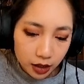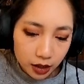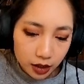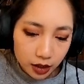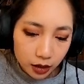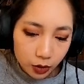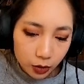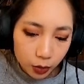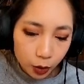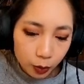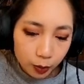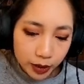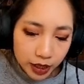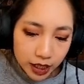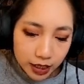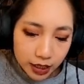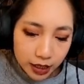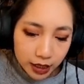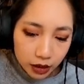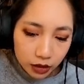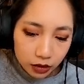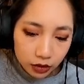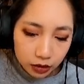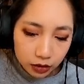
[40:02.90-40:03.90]
will be
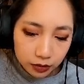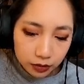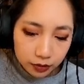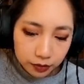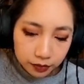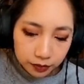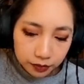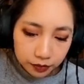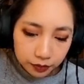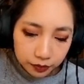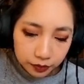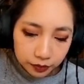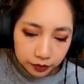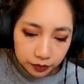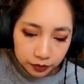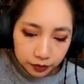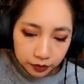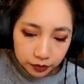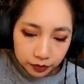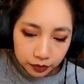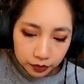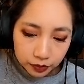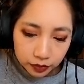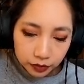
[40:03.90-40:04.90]
nickel
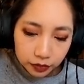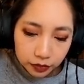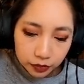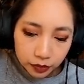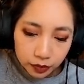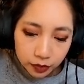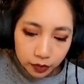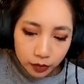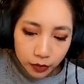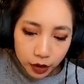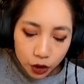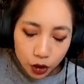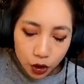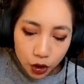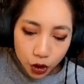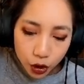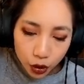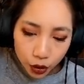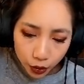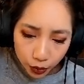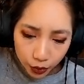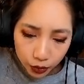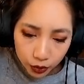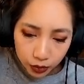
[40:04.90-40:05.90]

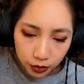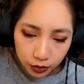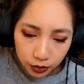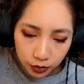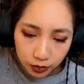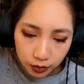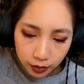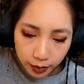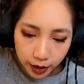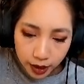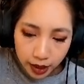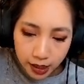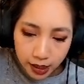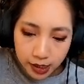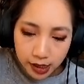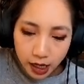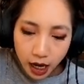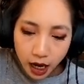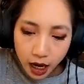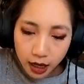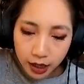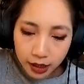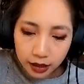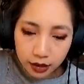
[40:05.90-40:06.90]
2, because
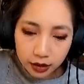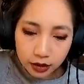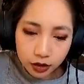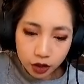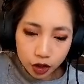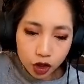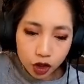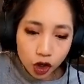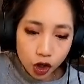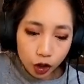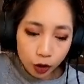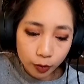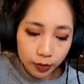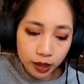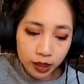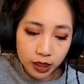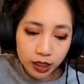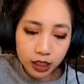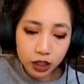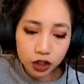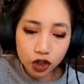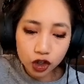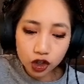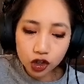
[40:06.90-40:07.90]
I determined
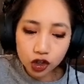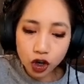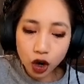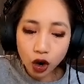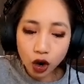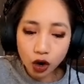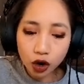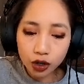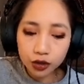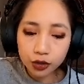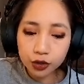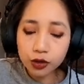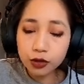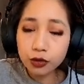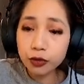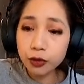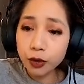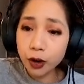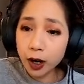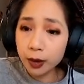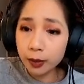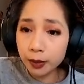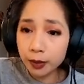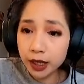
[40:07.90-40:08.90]
its charge
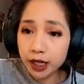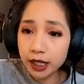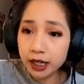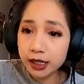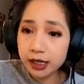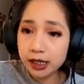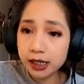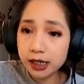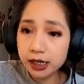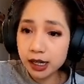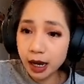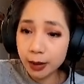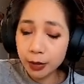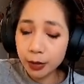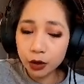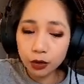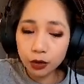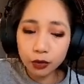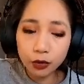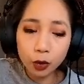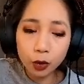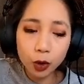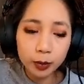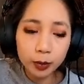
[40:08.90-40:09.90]
from its chemical
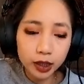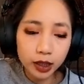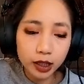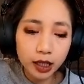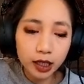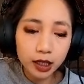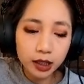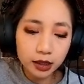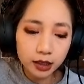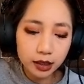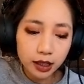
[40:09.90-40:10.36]
formula.